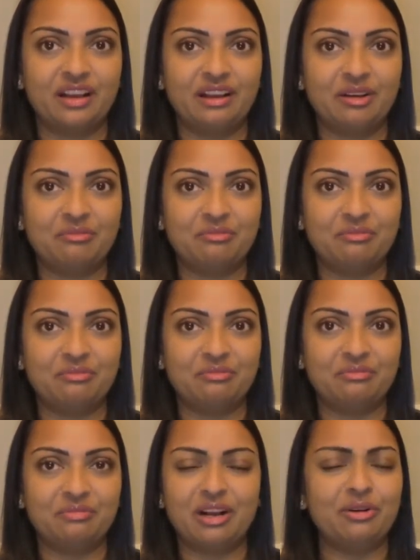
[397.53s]

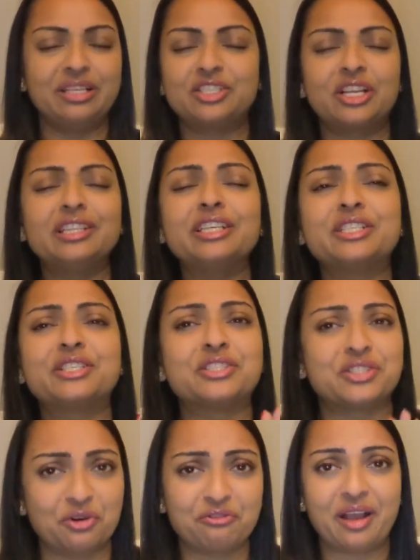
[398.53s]
it's going to look
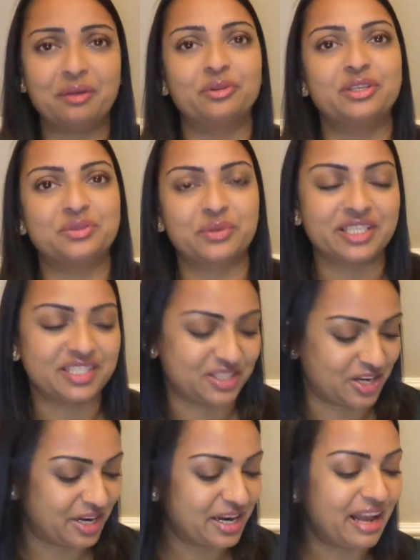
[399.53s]
so fabulous when it's
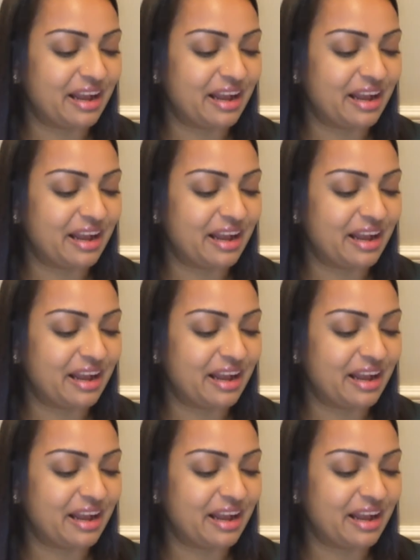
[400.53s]
done.